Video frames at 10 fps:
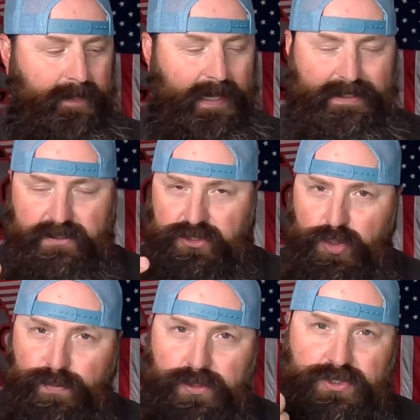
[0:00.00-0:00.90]
it's
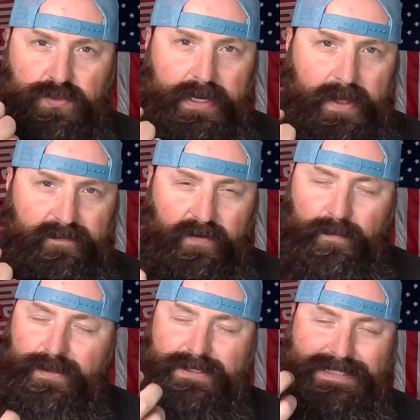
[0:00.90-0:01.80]
super sweet up
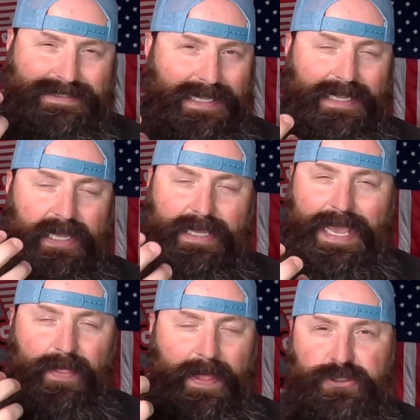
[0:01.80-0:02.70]
front, but it's like
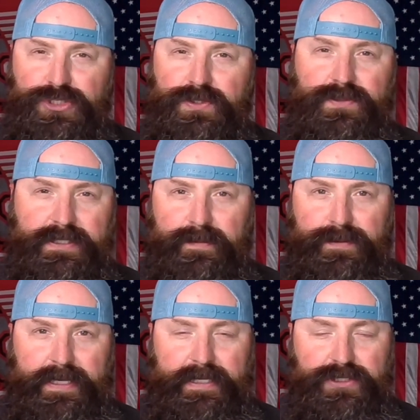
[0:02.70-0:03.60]
again that juicy
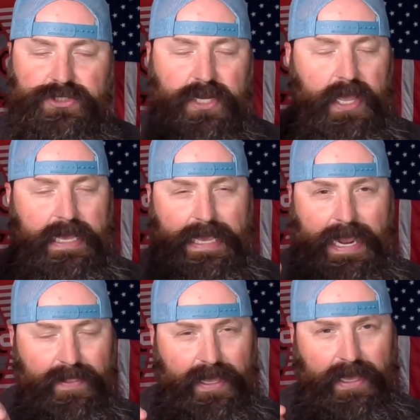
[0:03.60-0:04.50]
peach,
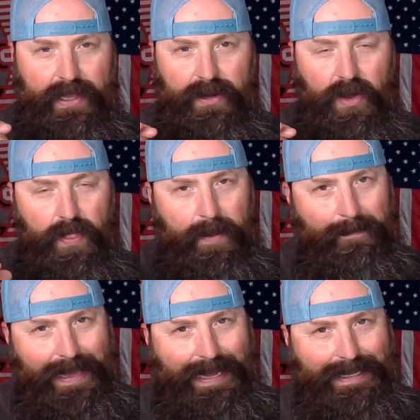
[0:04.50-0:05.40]
and then on the
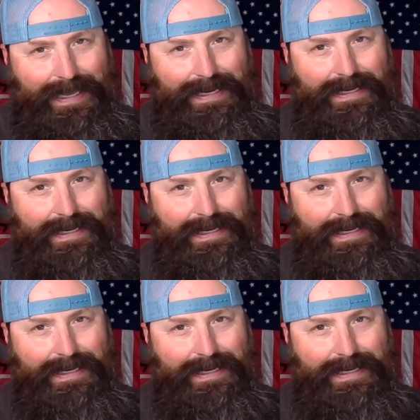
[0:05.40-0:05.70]
back end